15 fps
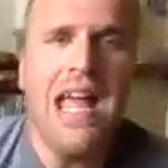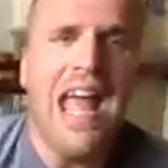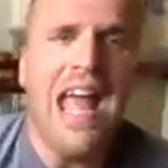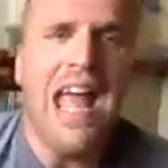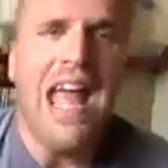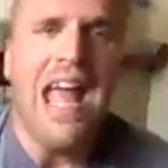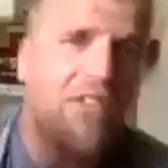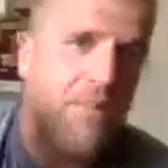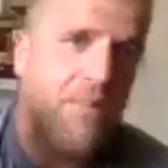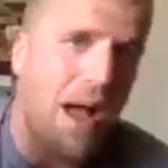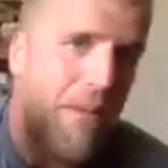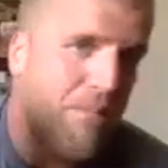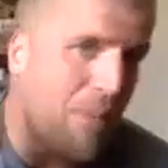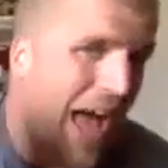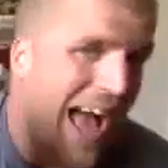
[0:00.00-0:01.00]
having my
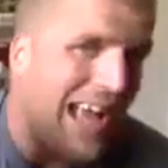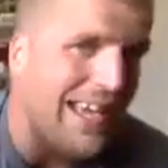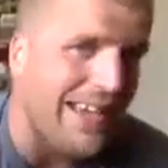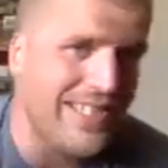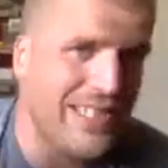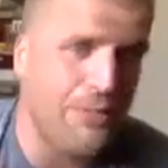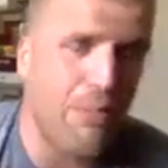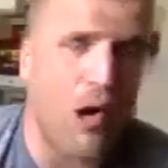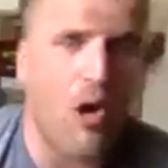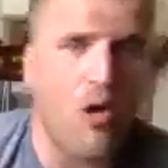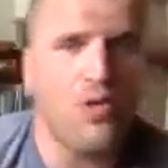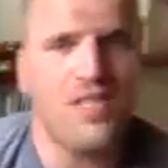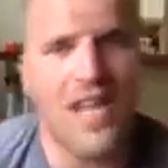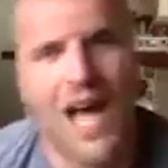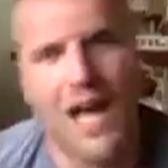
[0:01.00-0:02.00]
back
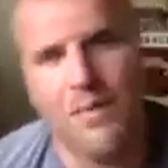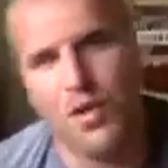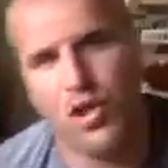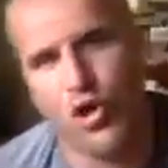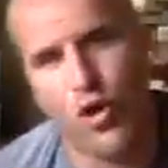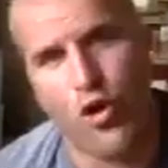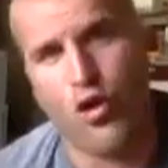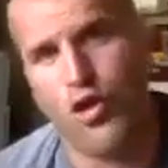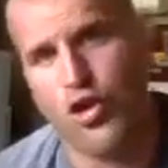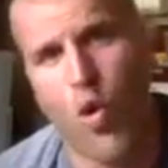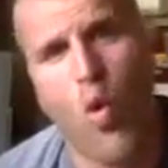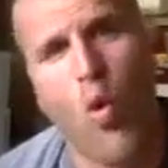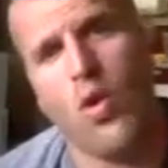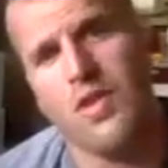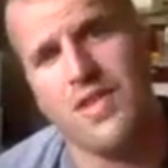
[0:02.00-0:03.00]
exposed. I'm turned
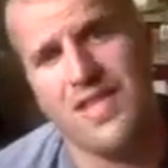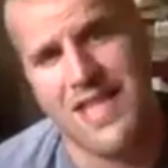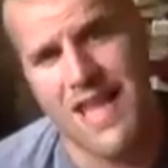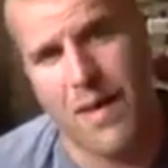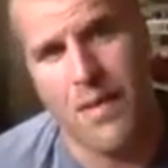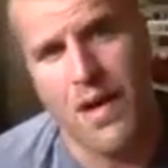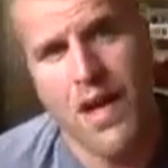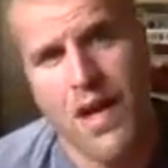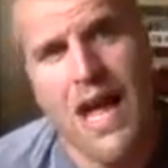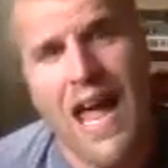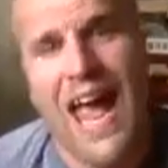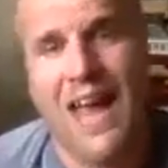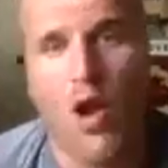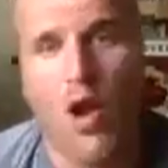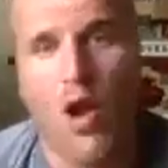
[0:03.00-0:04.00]
towards them
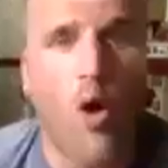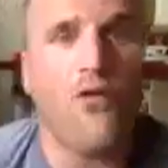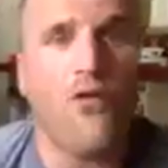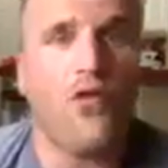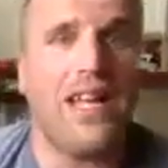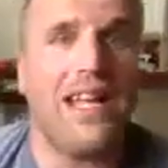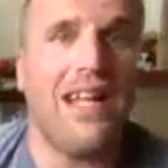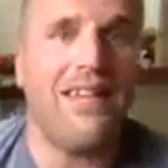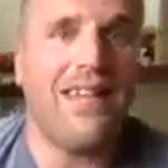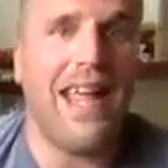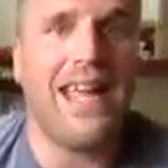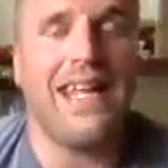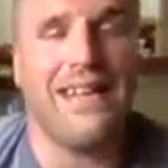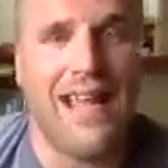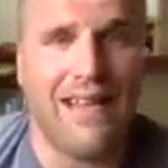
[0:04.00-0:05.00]
and hopefully
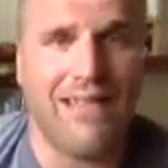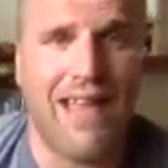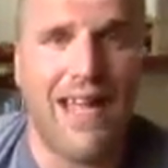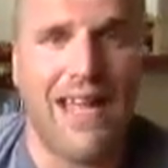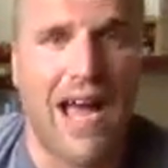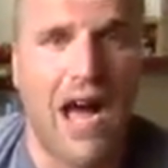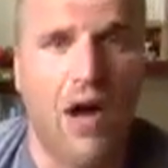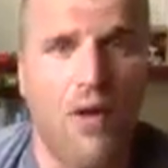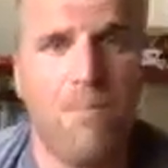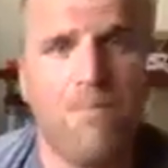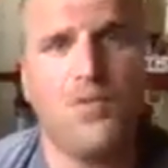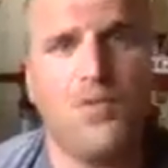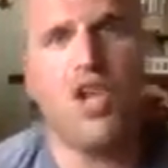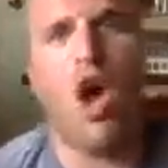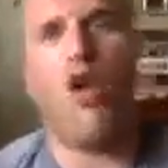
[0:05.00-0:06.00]
taking that leg out.
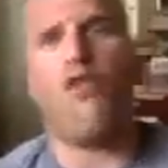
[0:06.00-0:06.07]
So